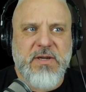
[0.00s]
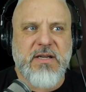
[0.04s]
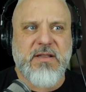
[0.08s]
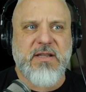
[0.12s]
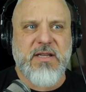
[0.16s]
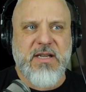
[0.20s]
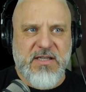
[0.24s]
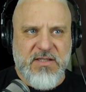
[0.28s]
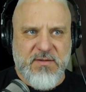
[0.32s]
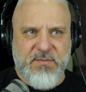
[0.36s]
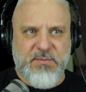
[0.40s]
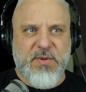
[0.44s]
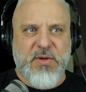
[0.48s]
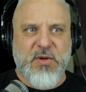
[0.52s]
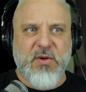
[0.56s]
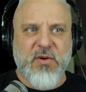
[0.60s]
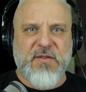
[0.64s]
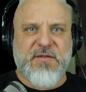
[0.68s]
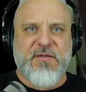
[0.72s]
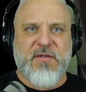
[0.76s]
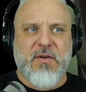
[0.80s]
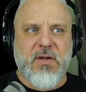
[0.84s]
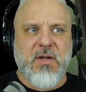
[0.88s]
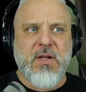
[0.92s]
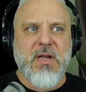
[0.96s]
I think it's
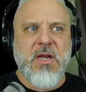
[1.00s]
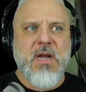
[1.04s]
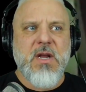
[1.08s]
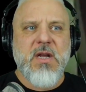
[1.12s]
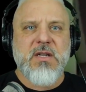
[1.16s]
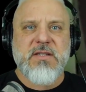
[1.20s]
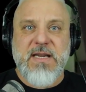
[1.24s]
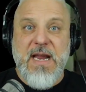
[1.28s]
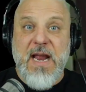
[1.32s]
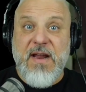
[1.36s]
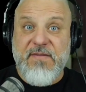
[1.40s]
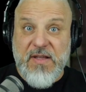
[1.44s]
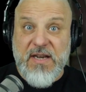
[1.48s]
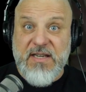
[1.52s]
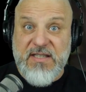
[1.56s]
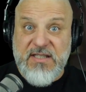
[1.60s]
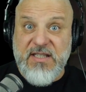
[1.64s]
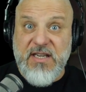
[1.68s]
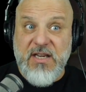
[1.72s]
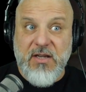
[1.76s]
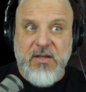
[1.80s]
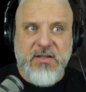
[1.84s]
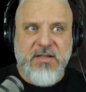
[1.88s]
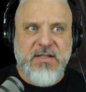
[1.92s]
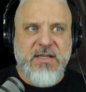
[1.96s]
beautiful to have that
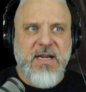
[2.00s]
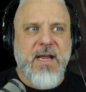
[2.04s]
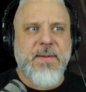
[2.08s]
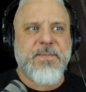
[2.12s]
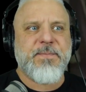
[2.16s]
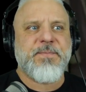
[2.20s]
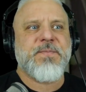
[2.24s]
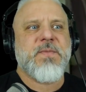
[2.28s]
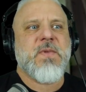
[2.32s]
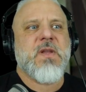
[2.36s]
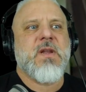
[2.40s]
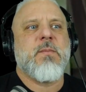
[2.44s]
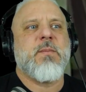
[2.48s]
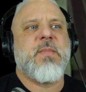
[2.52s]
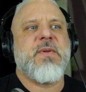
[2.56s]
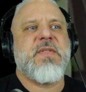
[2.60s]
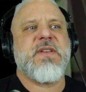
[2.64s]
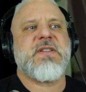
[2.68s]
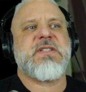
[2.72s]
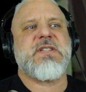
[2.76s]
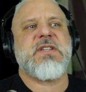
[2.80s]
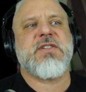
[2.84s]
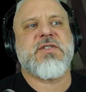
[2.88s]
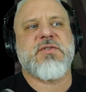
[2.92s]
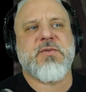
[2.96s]
skill set, but
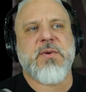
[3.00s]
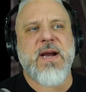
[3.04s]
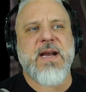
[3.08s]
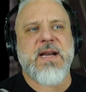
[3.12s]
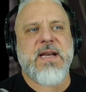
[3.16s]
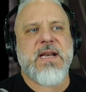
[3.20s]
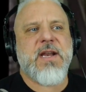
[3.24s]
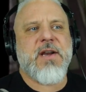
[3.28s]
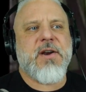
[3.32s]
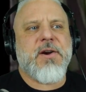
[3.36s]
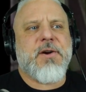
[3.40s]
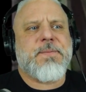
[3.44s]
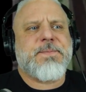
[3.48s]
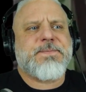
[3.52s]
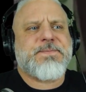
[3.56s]
this is great here.